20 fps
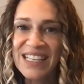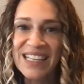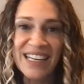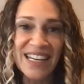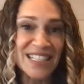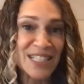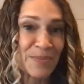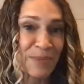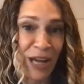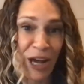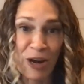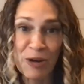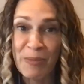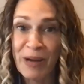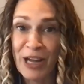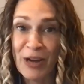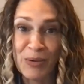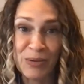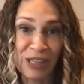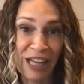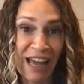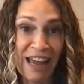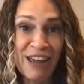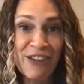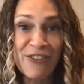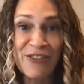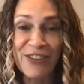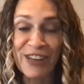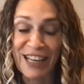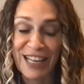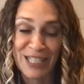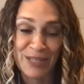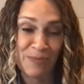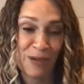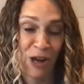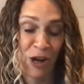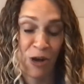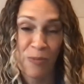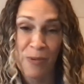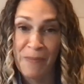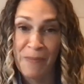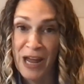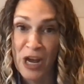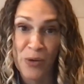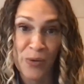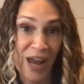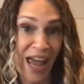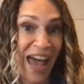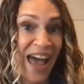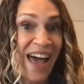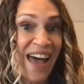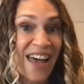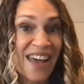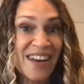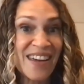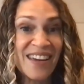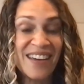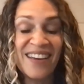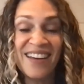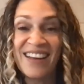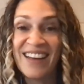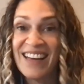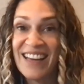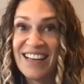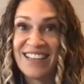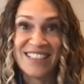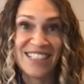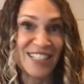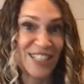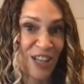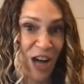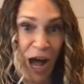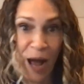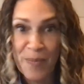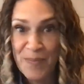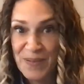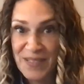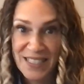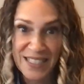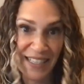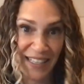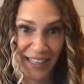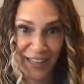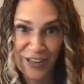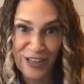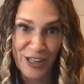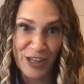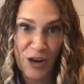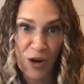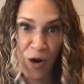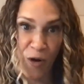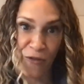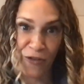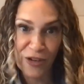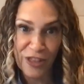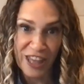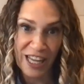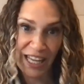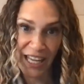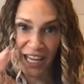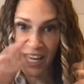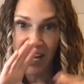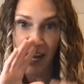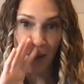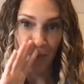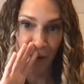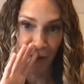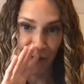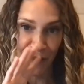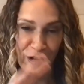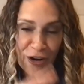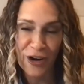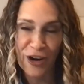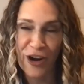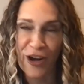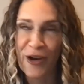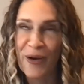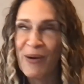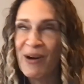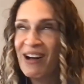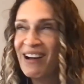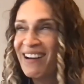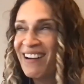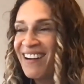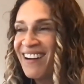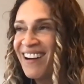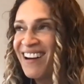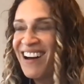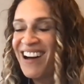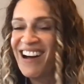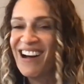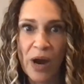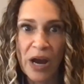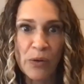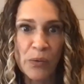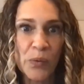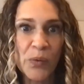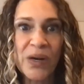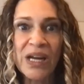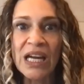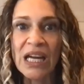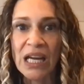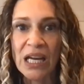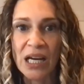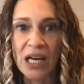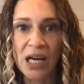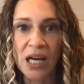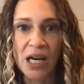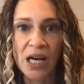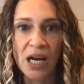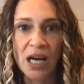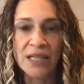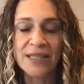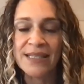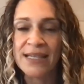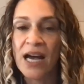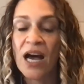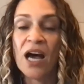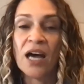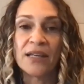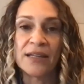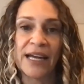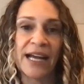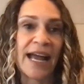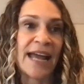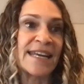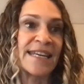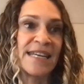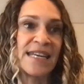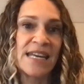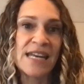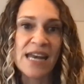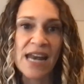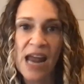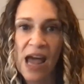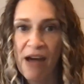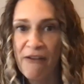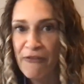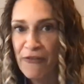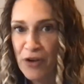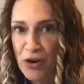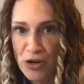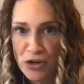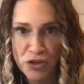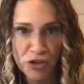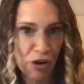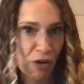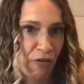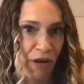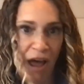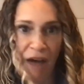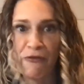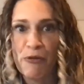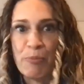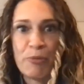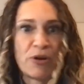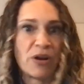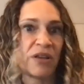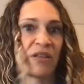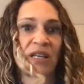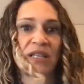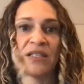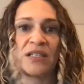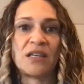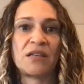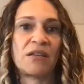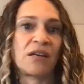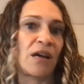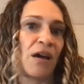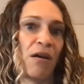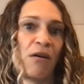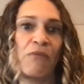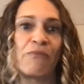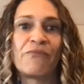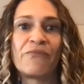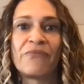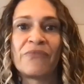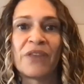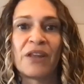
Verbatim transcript: It gets me out of my own life. It gets me out of my own head. It stops the, you know, overthinking. I'm a Virgo. So I read a ton. Like I never don't have a book that's in the go.